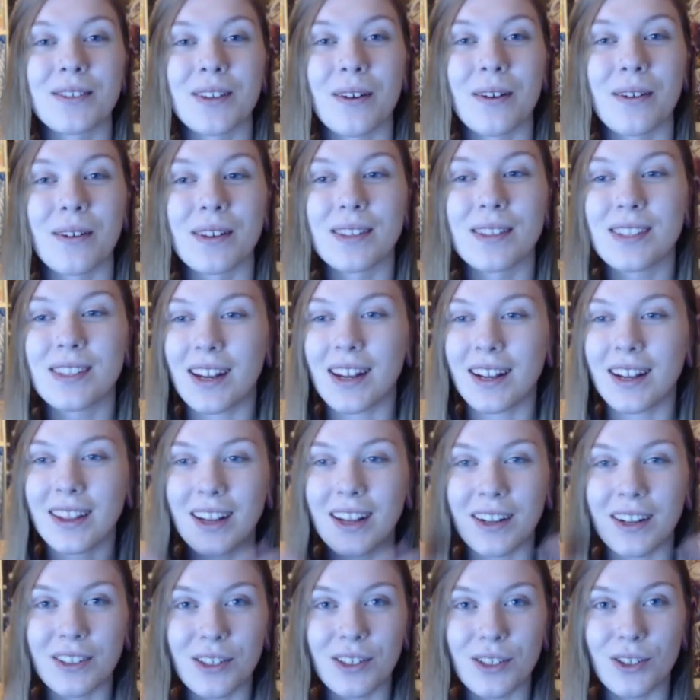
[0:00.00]
So I was sitting
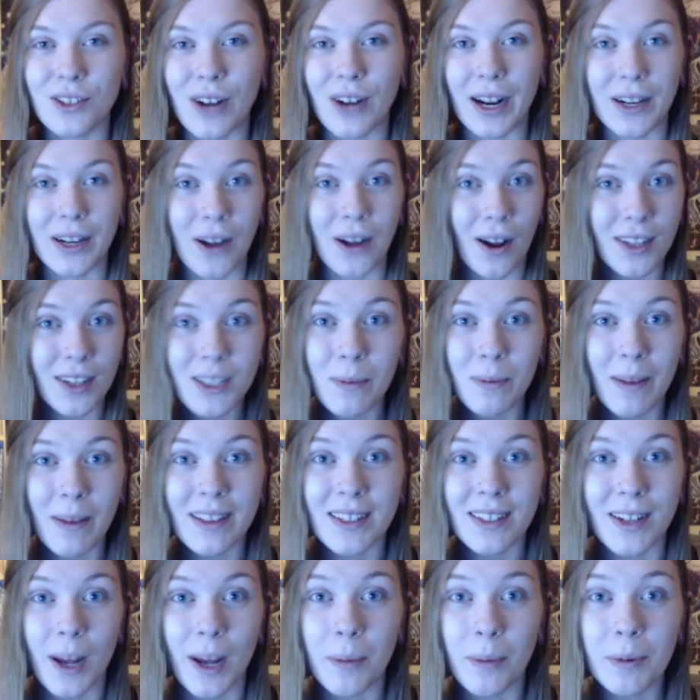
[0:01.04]
there just trying not to
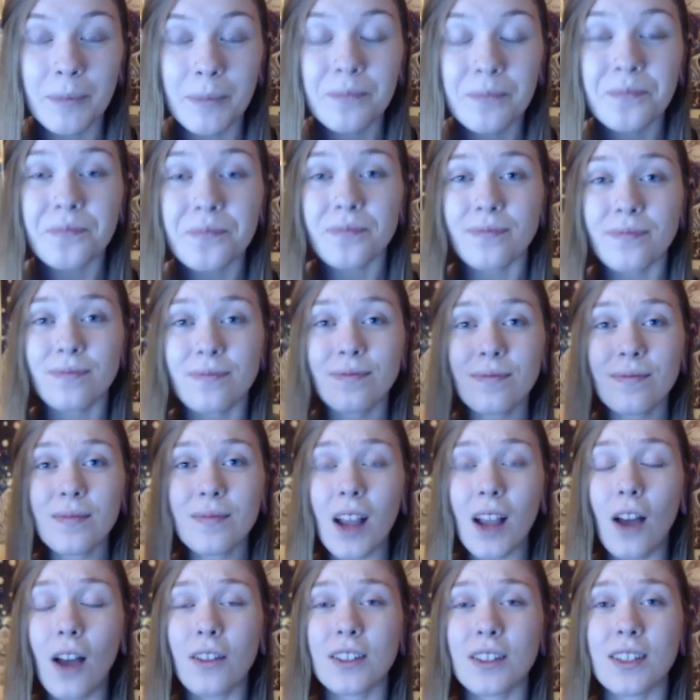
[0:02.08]
mess it up.
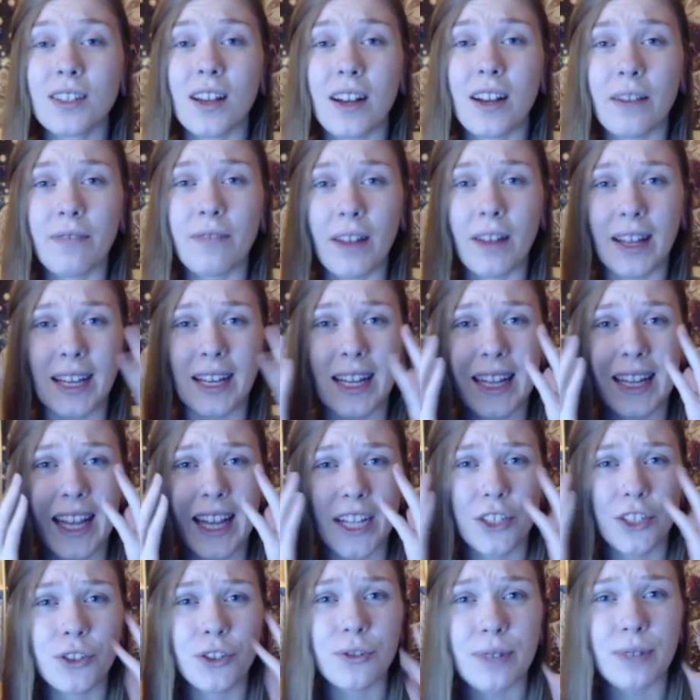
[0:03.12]
All of a sudden I felt like
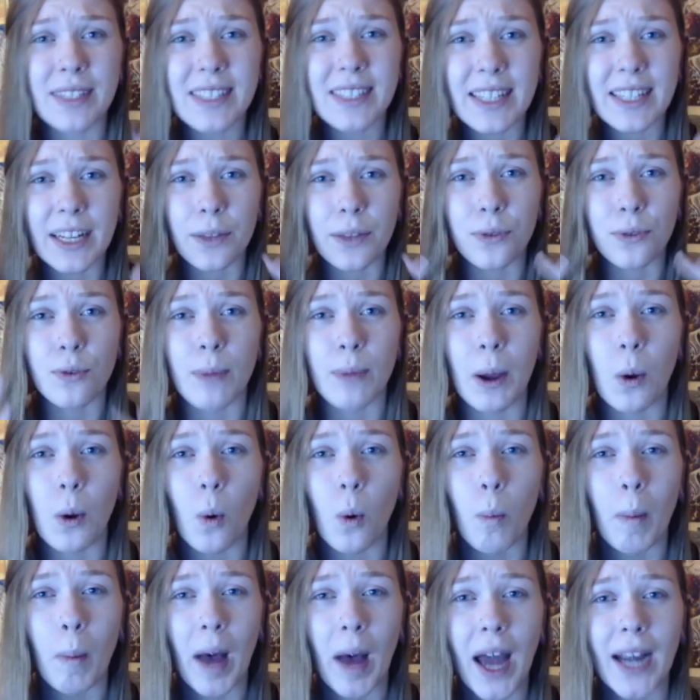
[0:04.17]
electricity through my
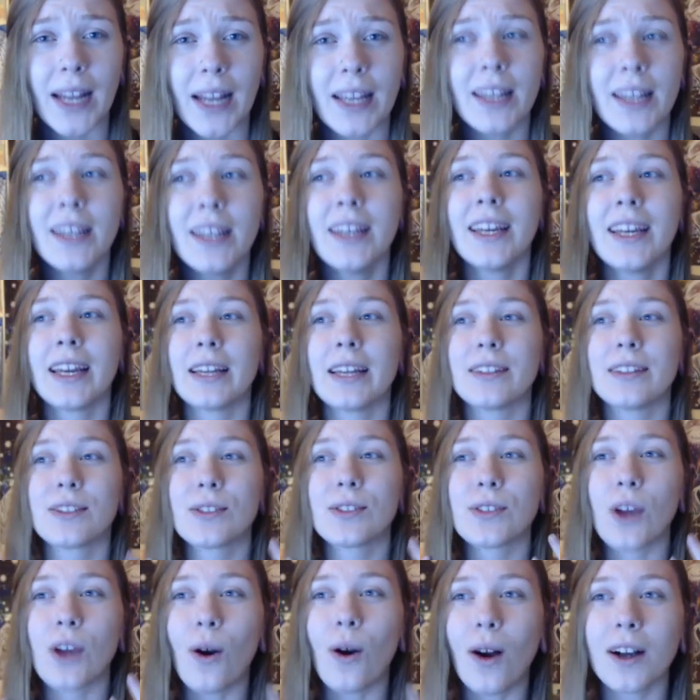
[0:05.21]
whole body. It's
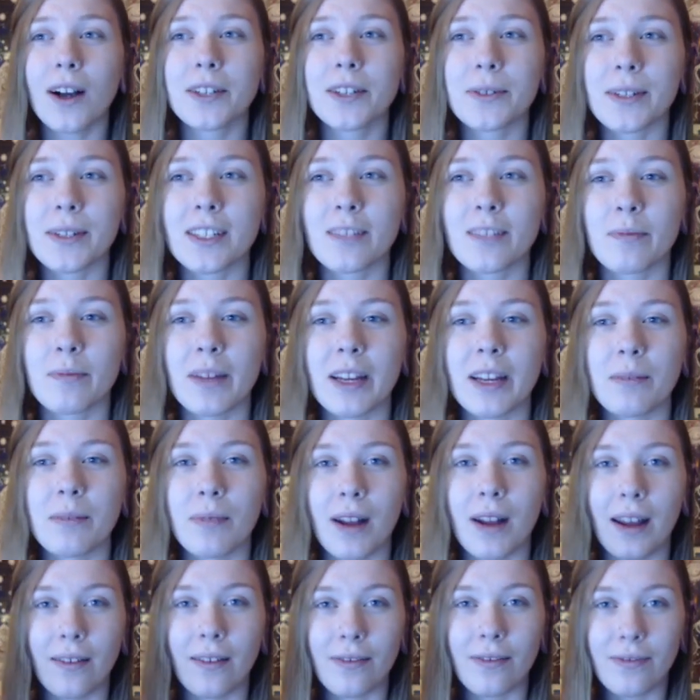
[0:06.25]
so hard to explain,
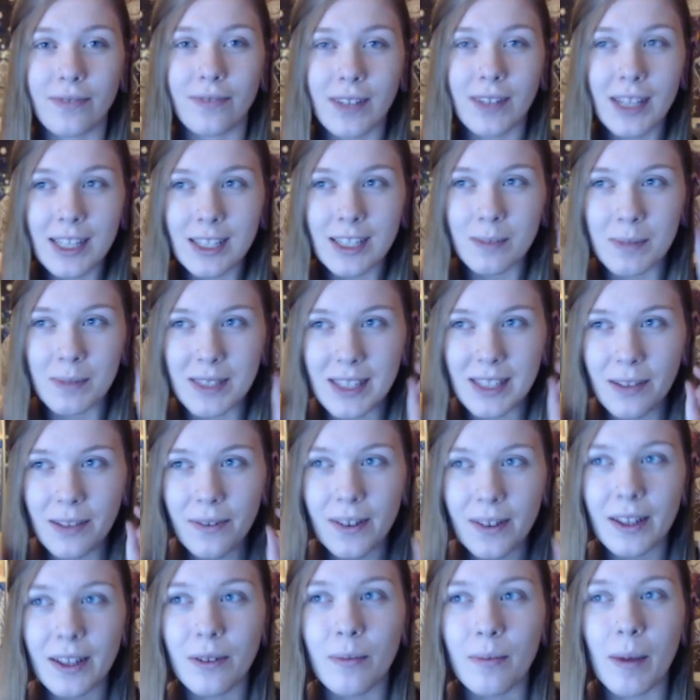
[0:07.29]
but I
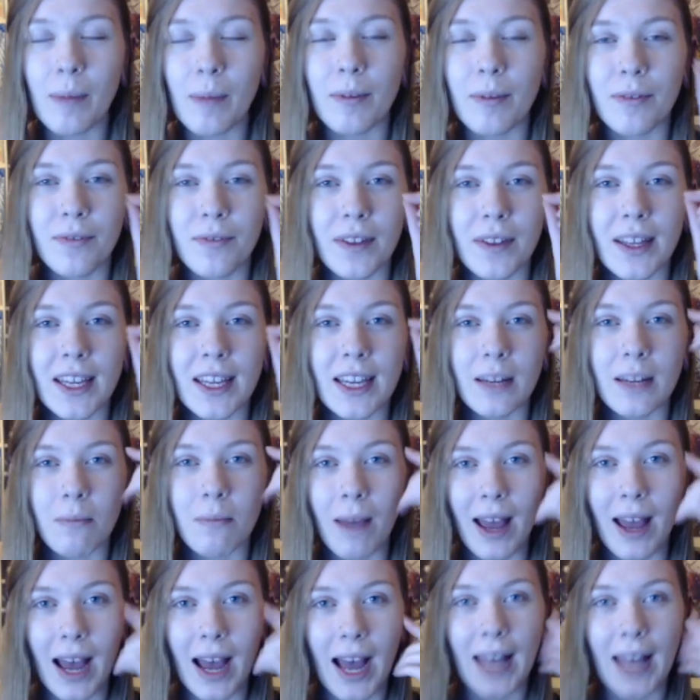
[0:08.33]
specifically remember feeling it in
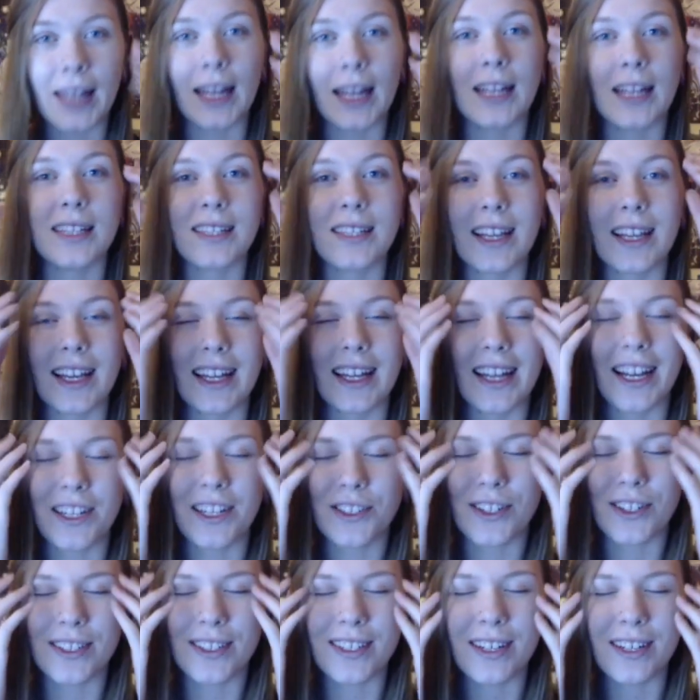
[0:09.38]
my eyelids, like
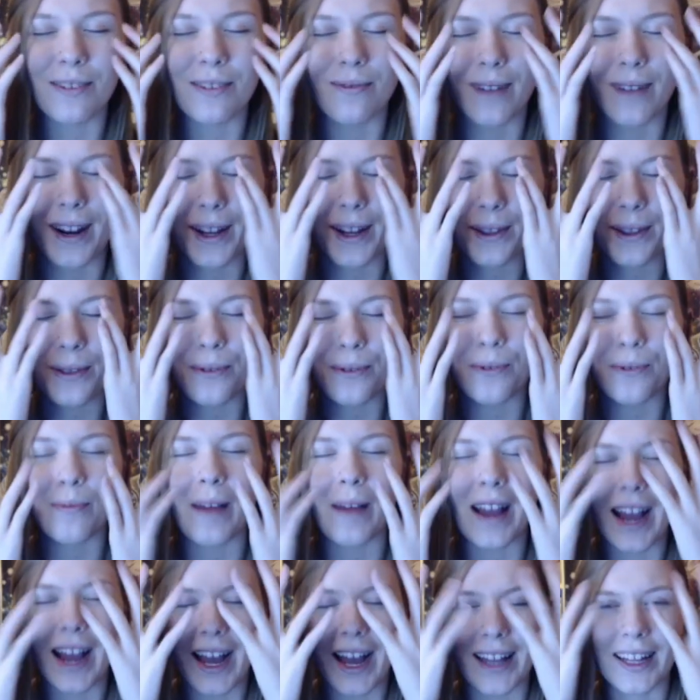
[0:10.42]
electricity running through
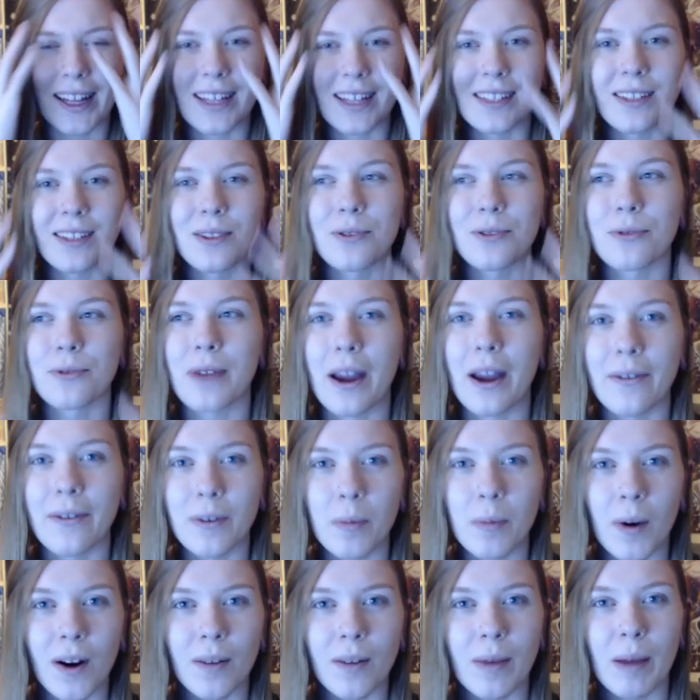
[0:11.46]
my eyelids and through every
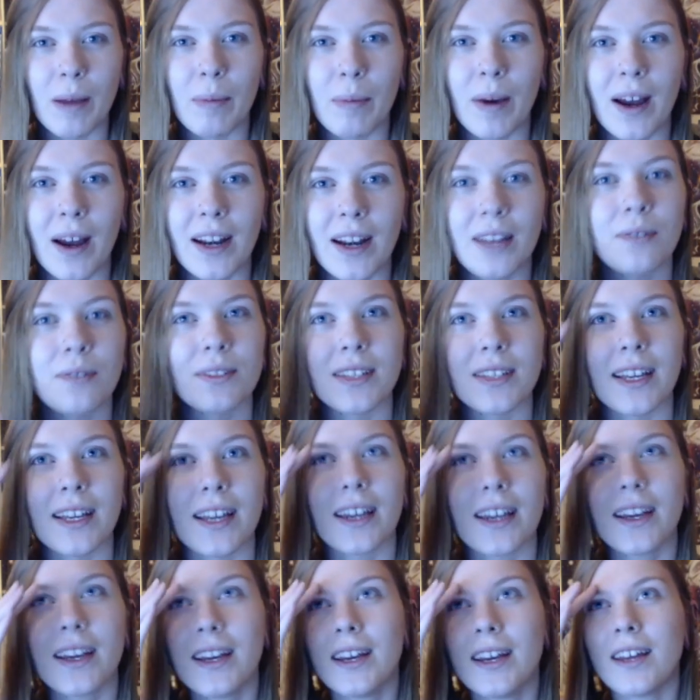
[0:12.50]
part of my body. It was
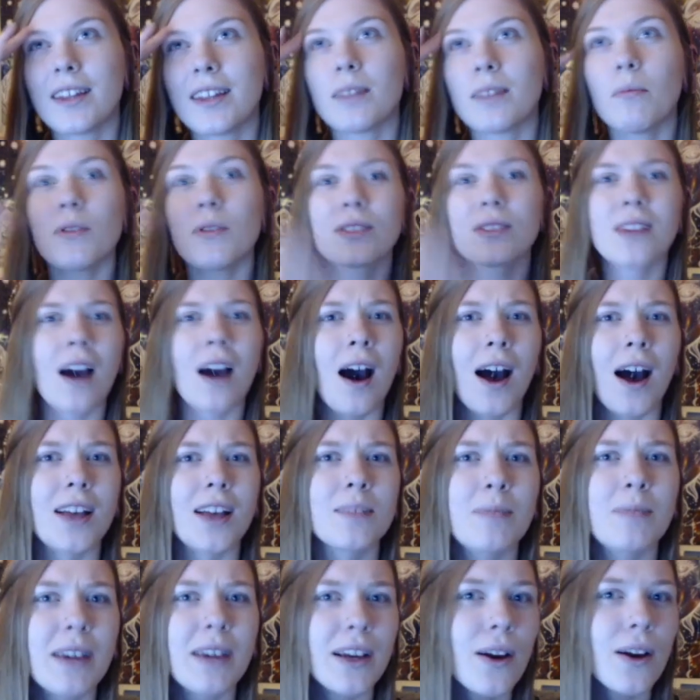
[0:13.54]
like the most
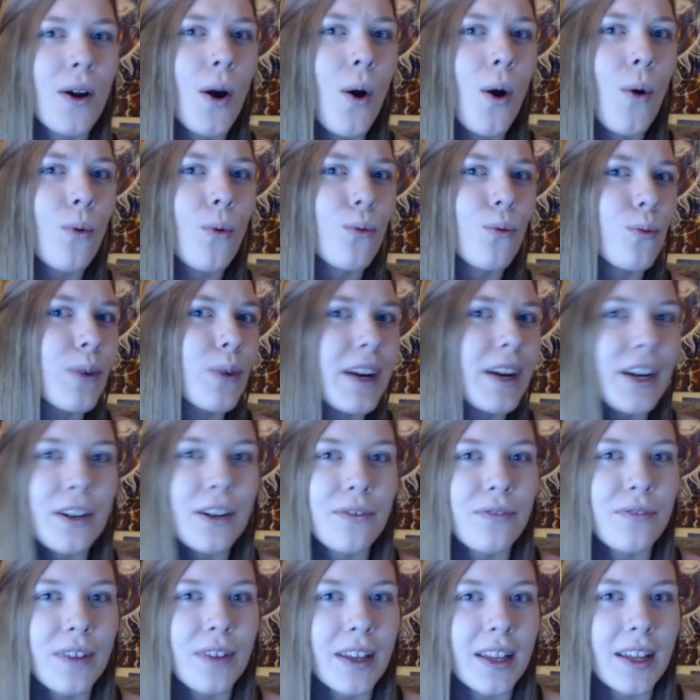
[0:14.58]
cosmic,
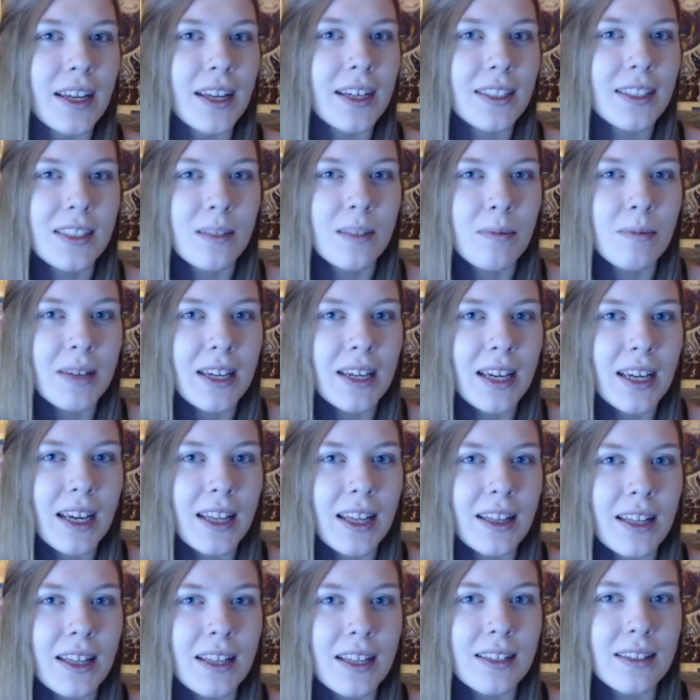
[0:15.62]
weird feeling to be
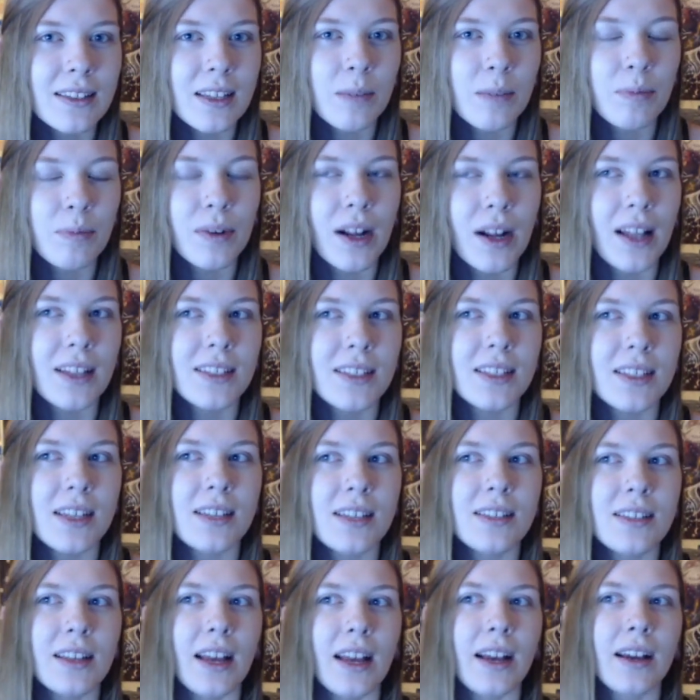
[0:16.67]
in this sleep
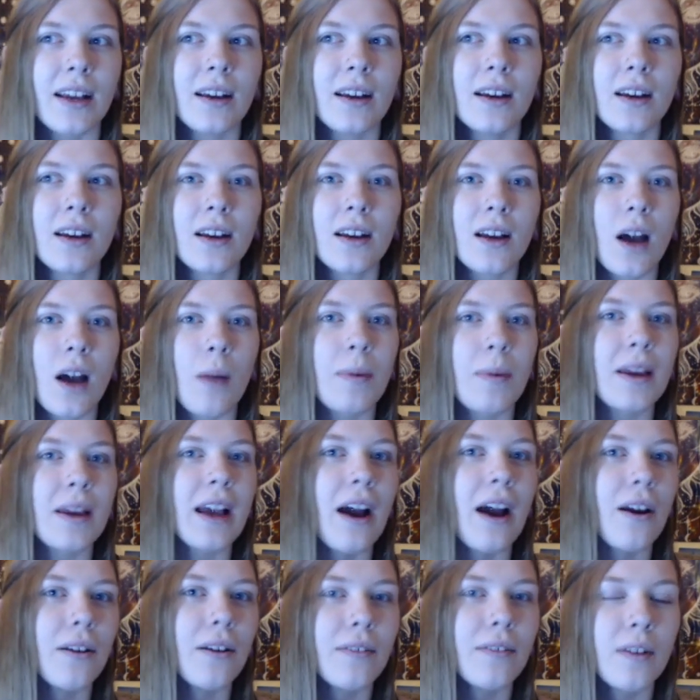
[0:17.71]
paralysis, like coming
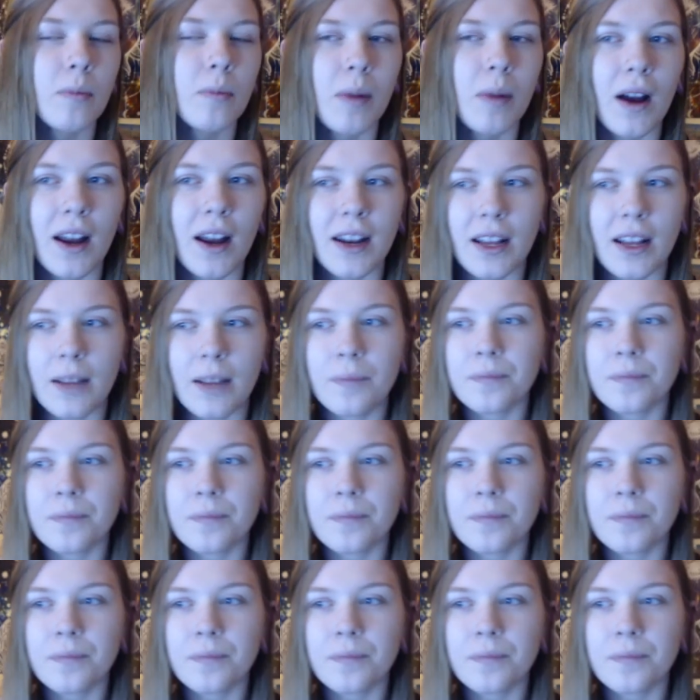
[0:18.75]
out of your body.